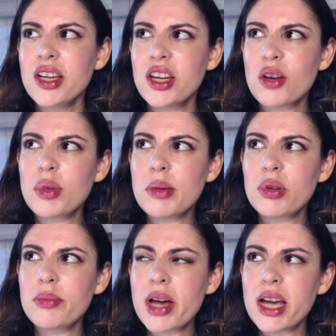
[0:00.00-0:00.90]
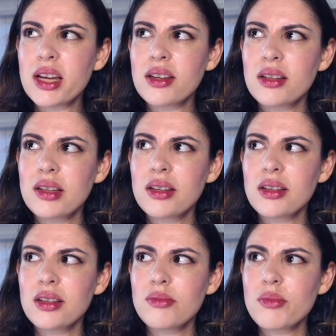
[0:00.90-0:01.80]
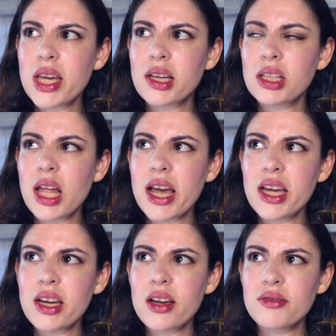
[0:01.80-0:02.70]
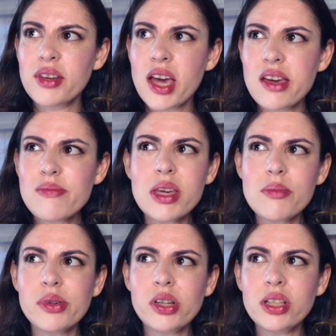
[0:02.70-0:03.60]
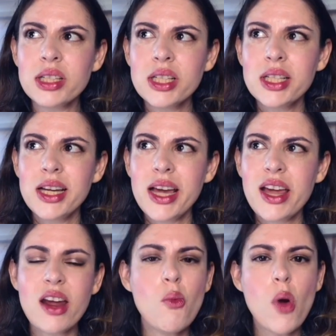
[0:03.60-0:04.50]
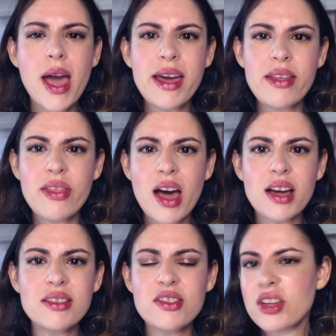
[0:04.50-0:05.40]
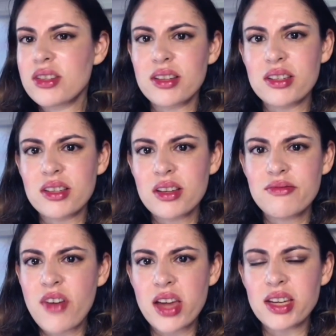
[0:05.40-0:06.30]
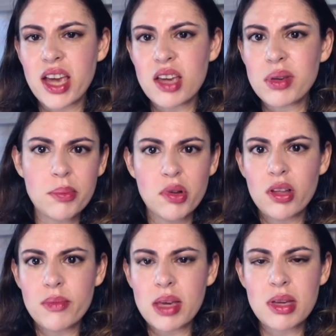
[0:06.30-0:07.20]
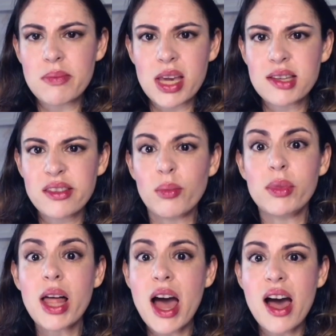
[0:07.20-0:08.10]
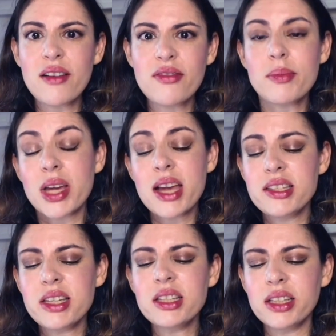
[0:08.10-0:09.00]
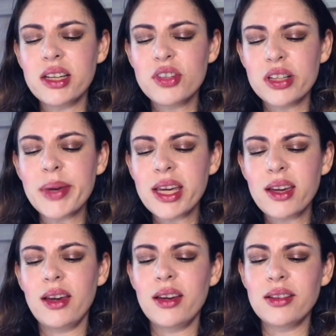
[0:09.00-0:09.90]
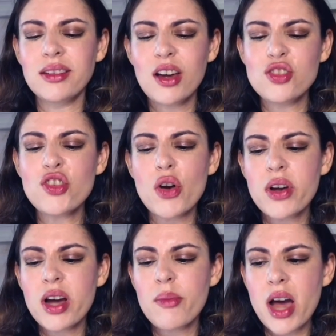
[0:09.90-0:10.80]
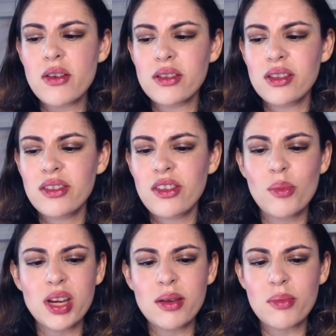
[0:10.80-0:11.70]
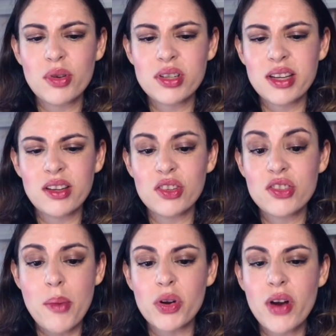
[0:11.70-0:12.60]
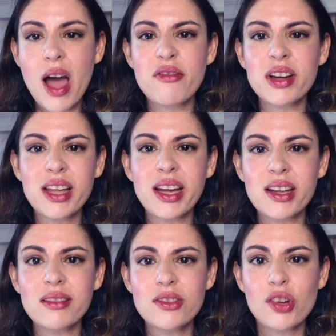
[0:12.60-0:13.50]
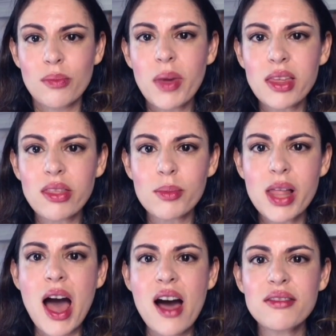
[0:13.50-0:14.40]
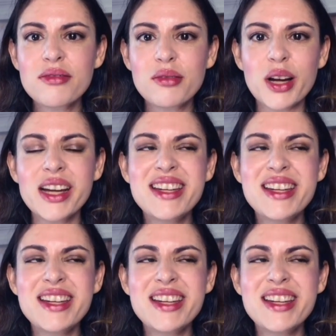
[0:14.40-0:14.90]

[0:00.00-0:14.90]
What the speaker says: people might make light of gay people in a way that doesn't offend gay people, maybe makes them laugh. I mean, ideally, if you're making a joke about somebody in a particular demographic, like it should make them laugh, right?